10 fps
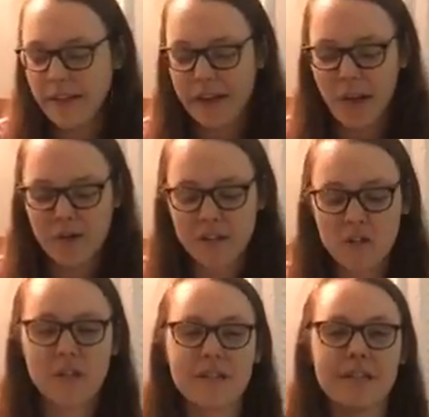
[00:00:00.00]
And how did
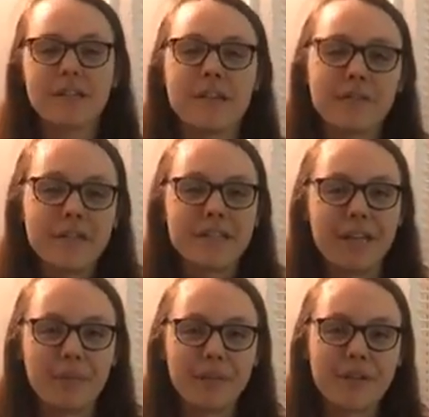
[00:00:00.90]
Jesus love his
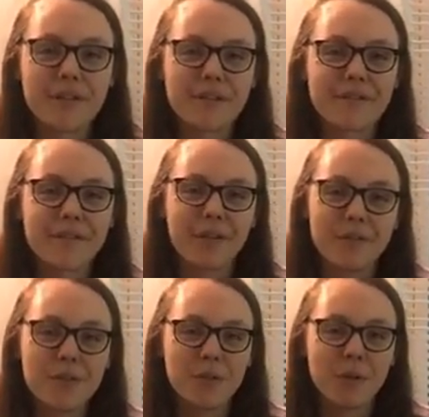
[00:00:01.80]
neighbors?
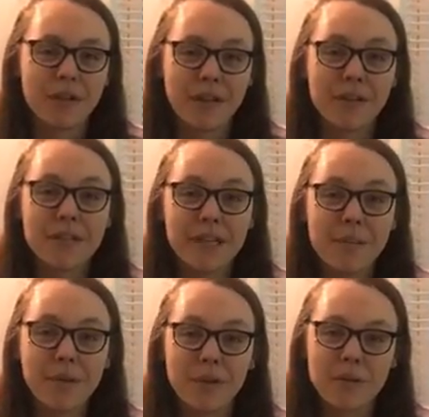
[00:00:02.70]
Those who were near to
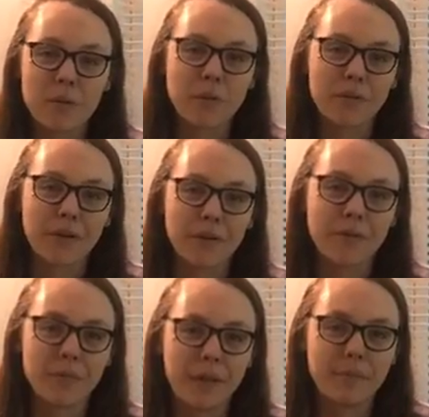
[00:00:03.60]
him and those who were far
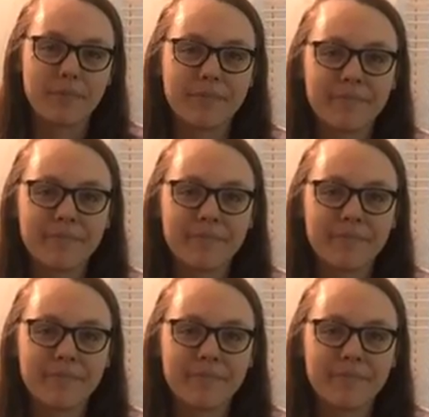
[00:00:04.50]
from him.